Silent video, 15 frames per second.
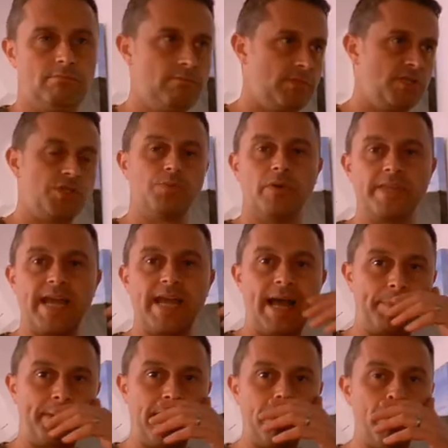this is what the app
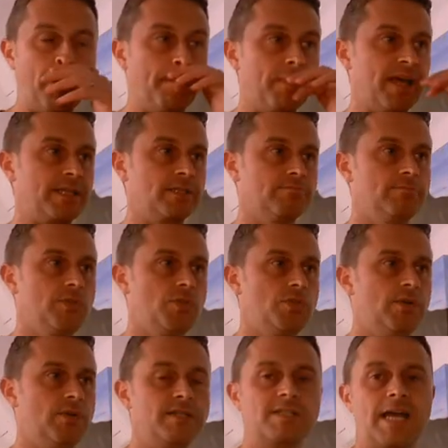came up like. So
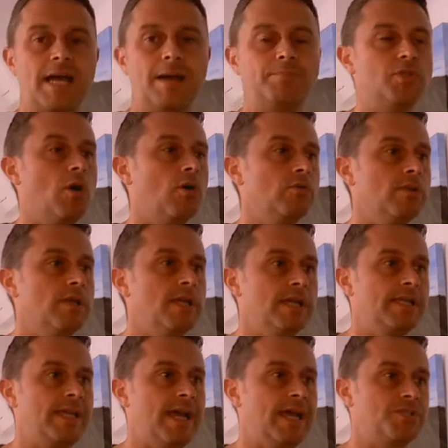I tapped on
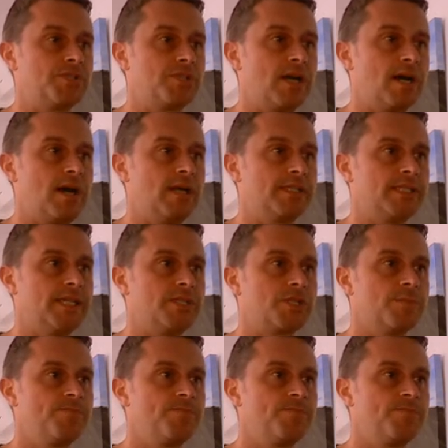get started.